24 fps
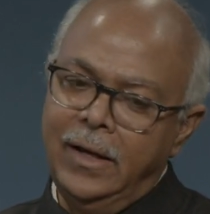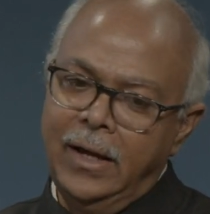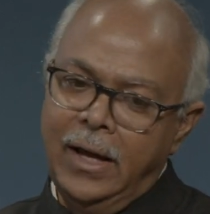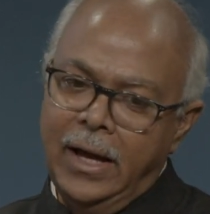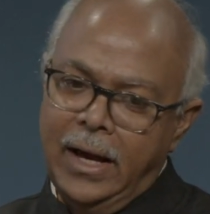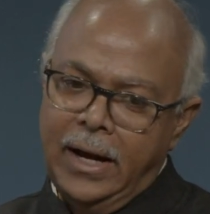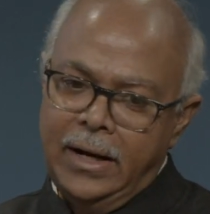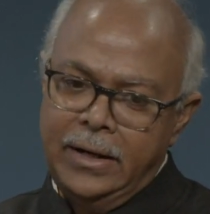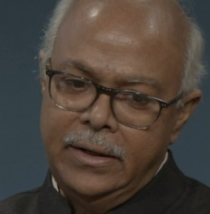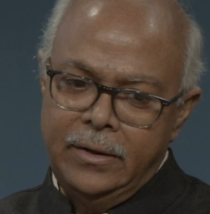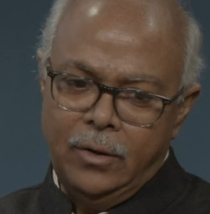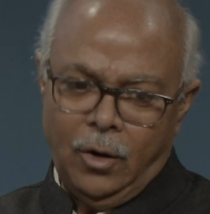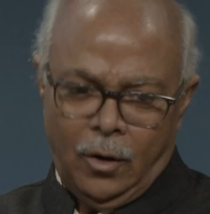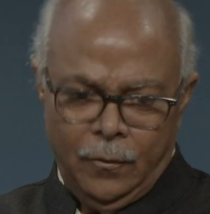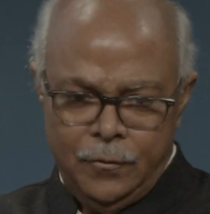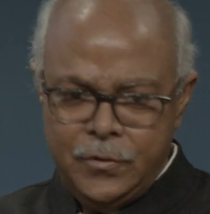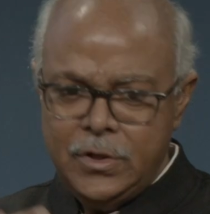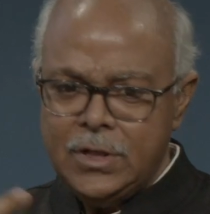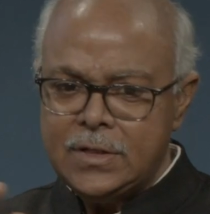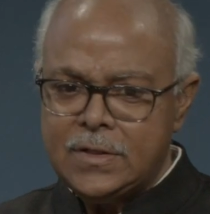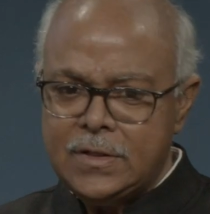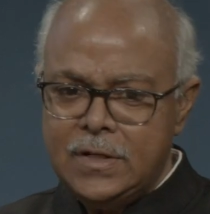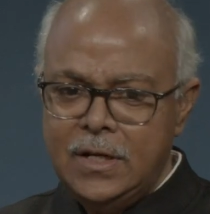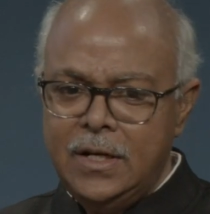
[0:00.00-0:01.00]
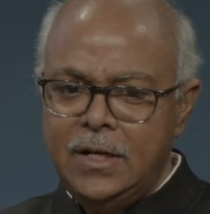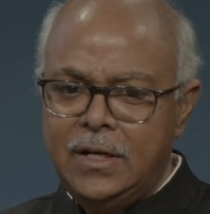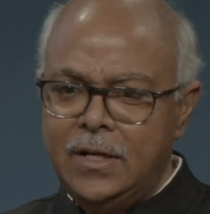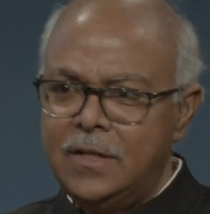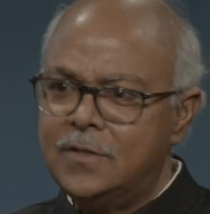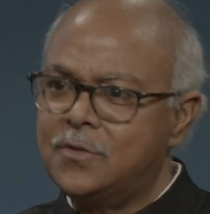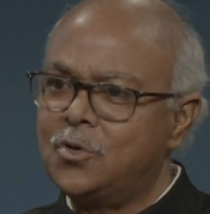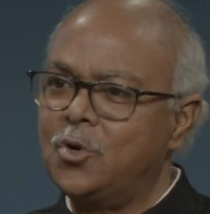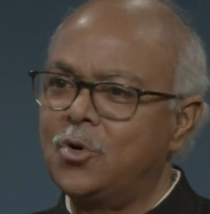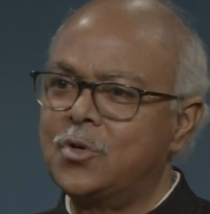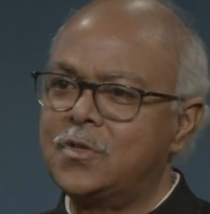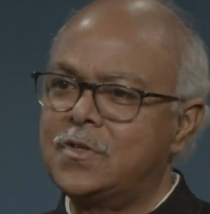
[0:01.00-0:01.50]
And obviously
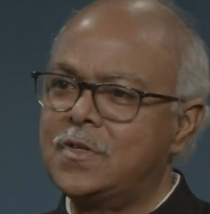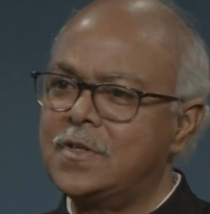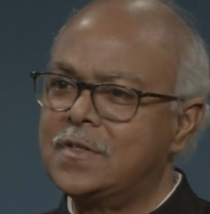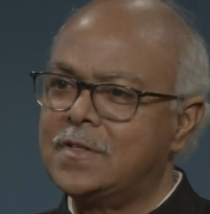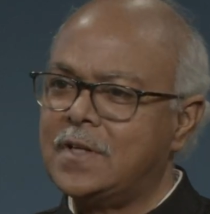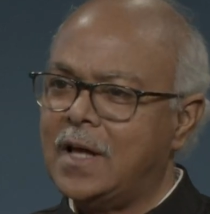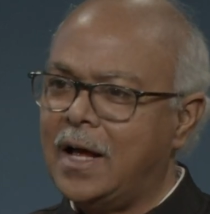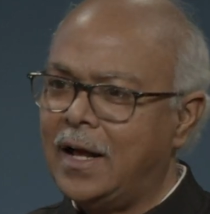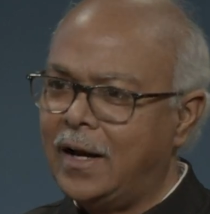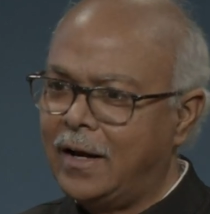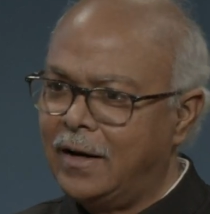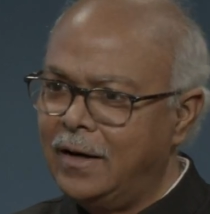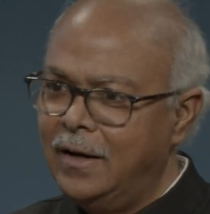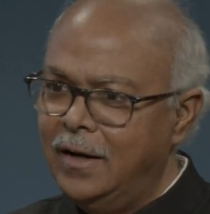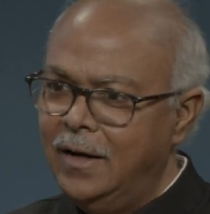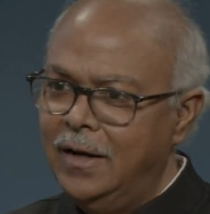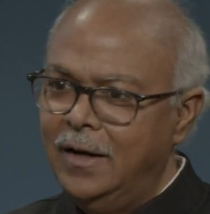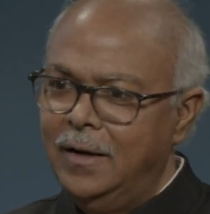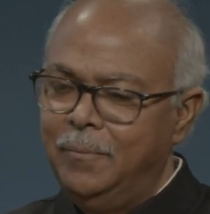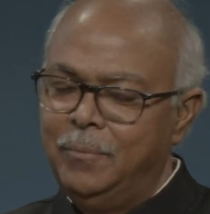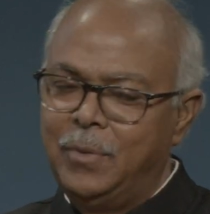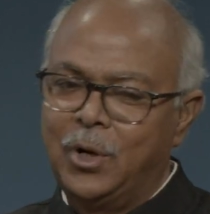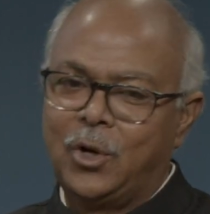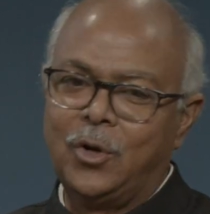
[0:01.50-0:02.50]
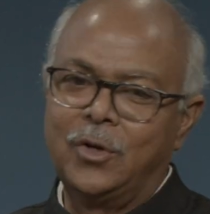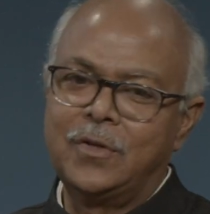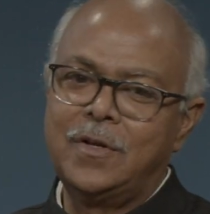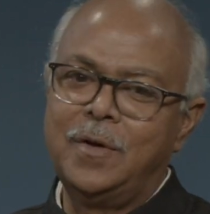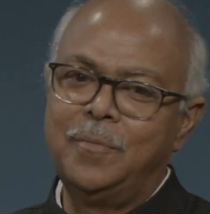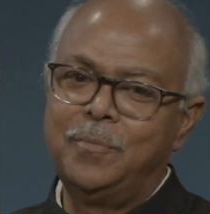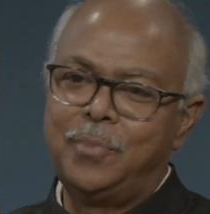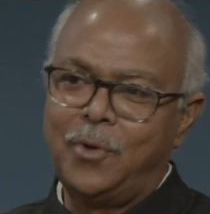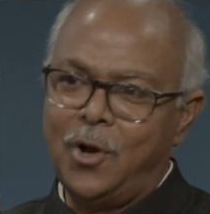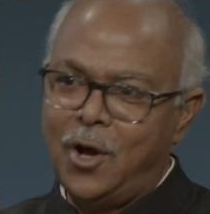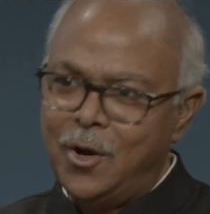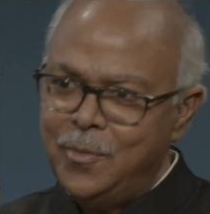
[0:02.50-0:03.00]
resources are, because
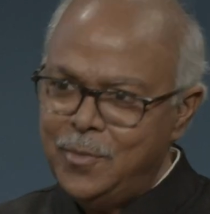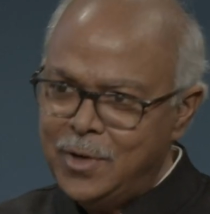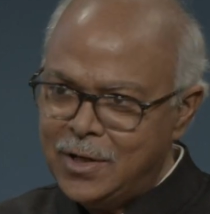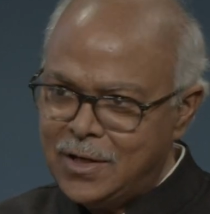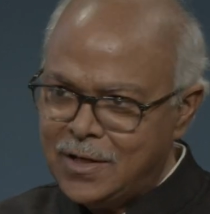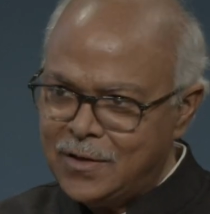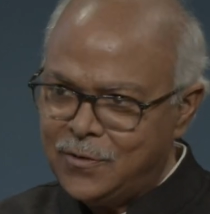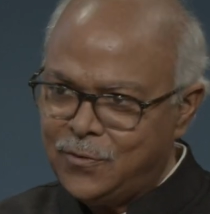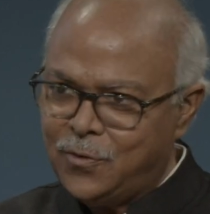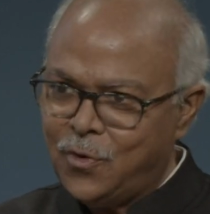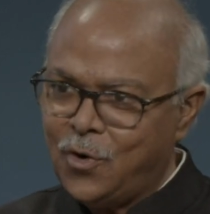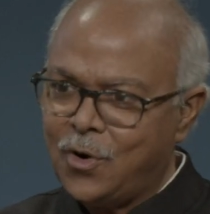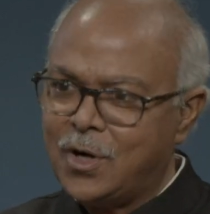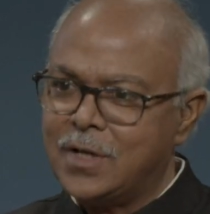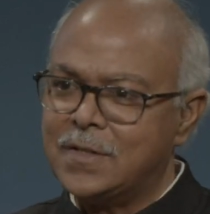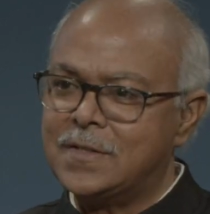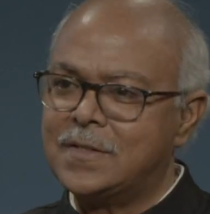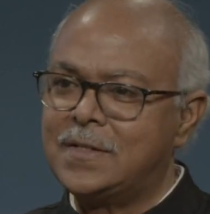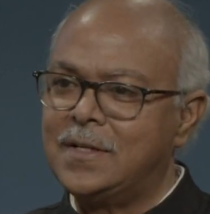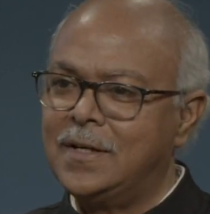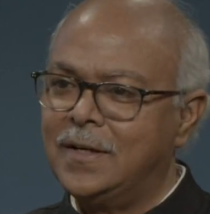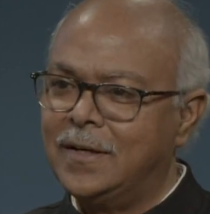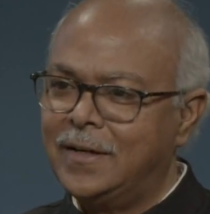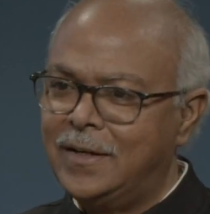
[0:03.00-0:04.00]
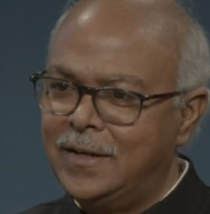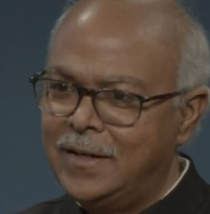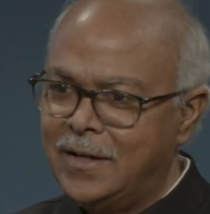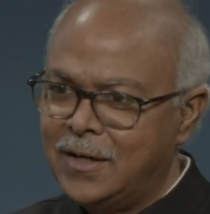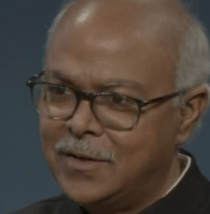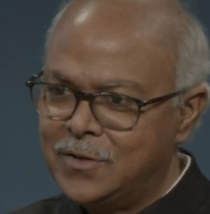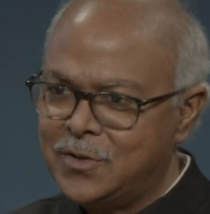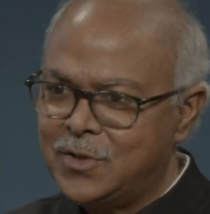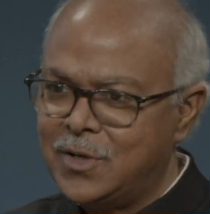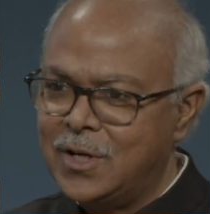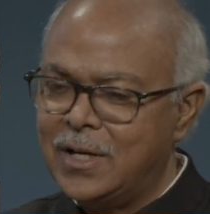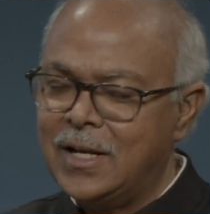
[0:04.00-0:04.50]
employment is focused here,
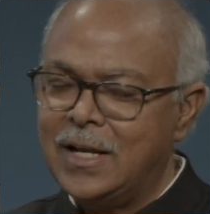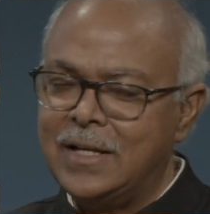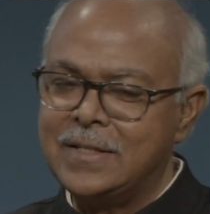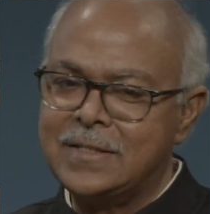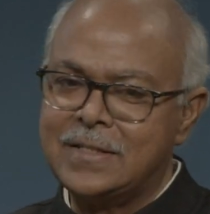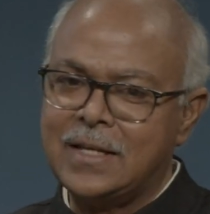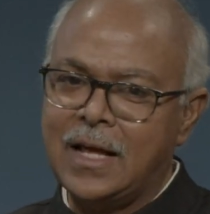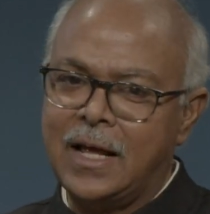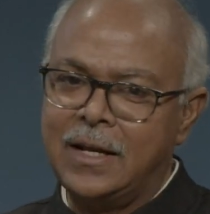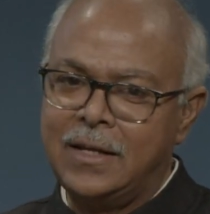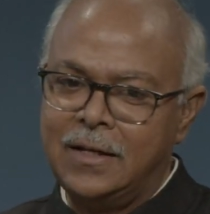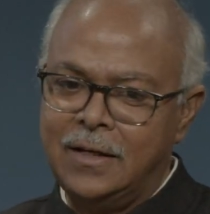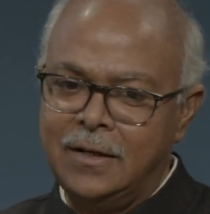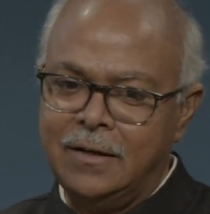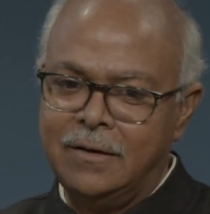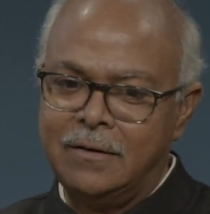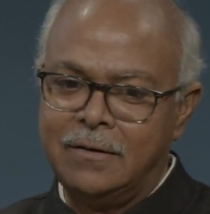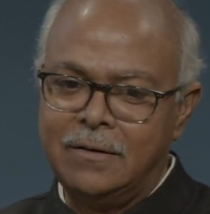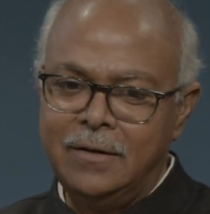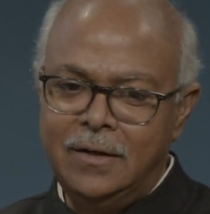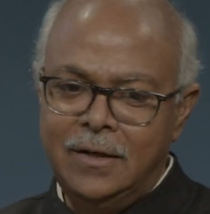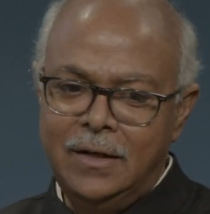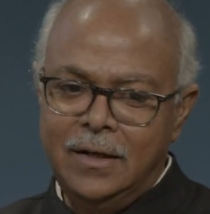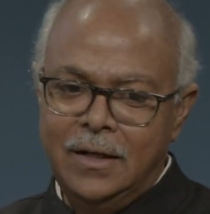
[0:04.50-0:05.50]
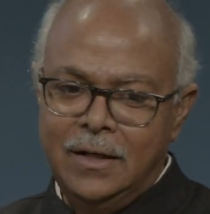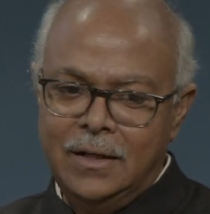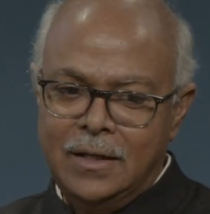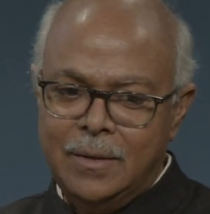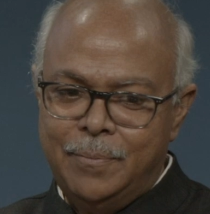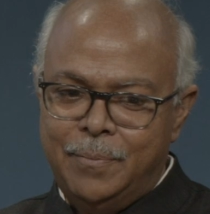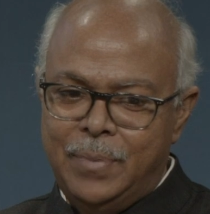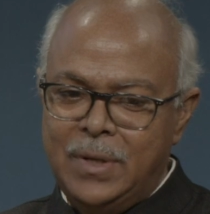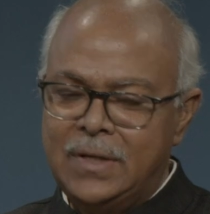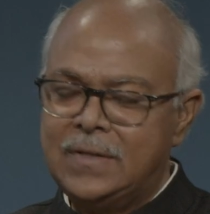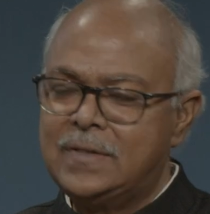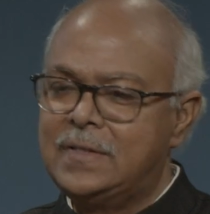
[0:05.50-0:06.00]
industrialists are here, the
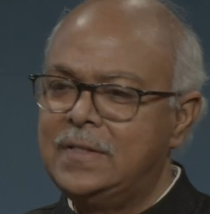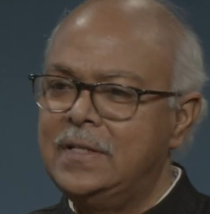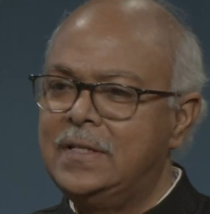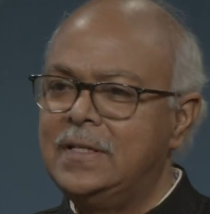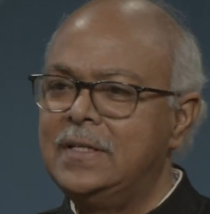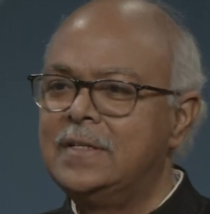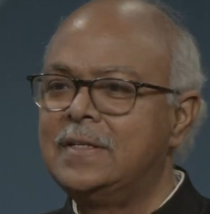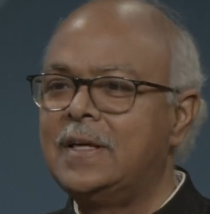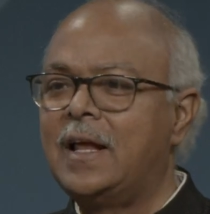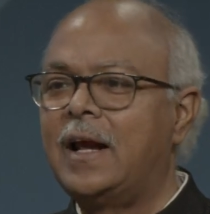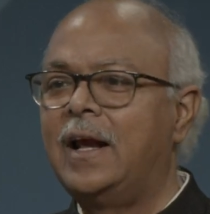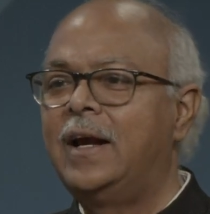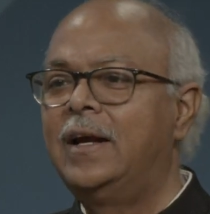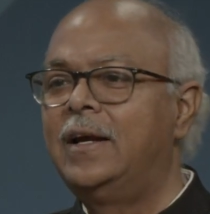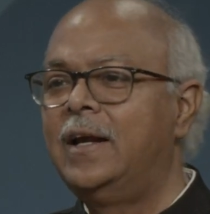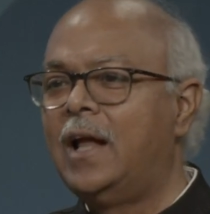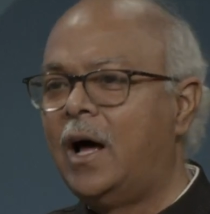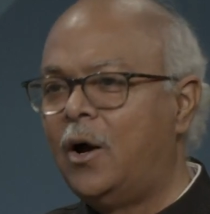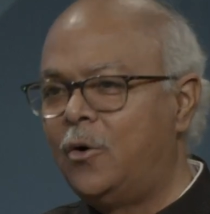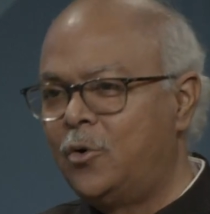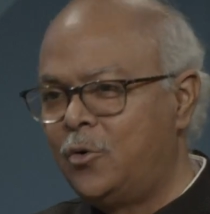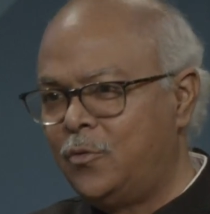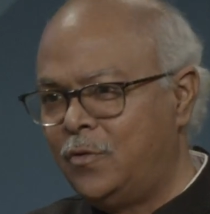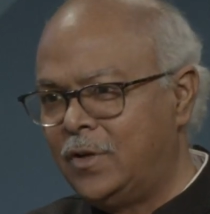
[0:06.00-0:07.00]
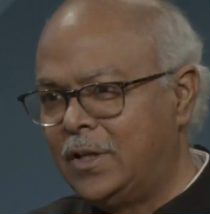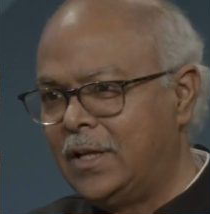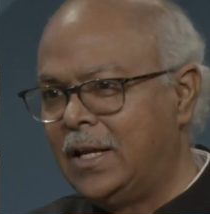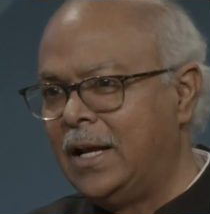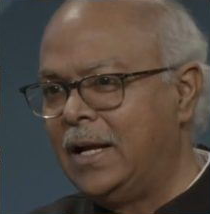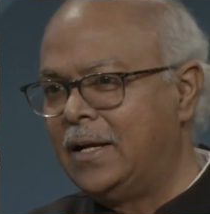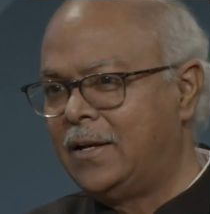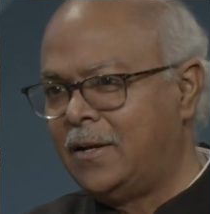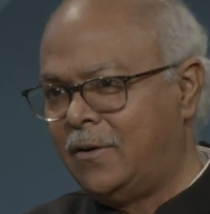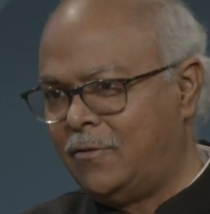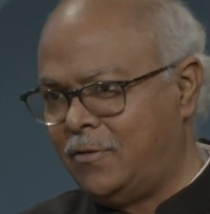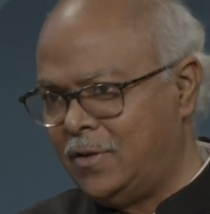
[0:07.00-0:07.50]
big cities are endowed with
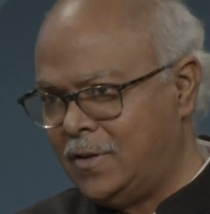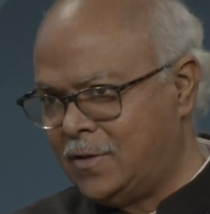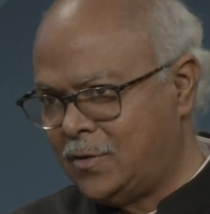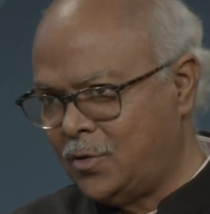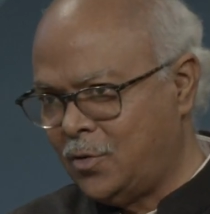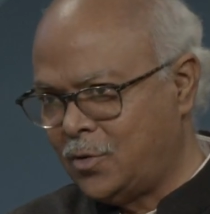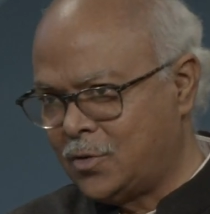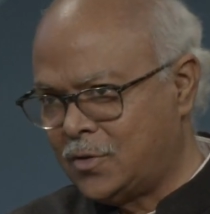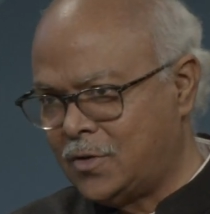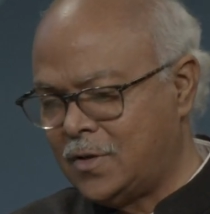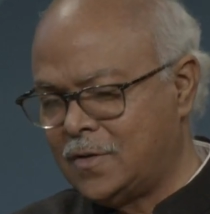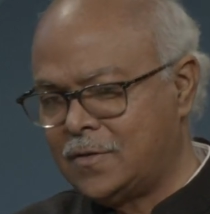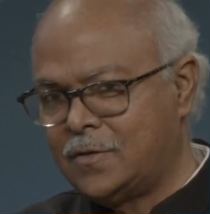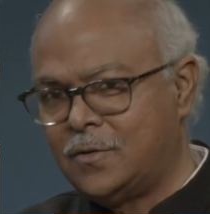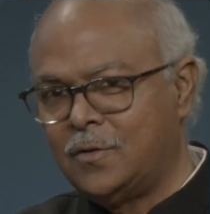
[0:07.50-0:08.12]
greater resources.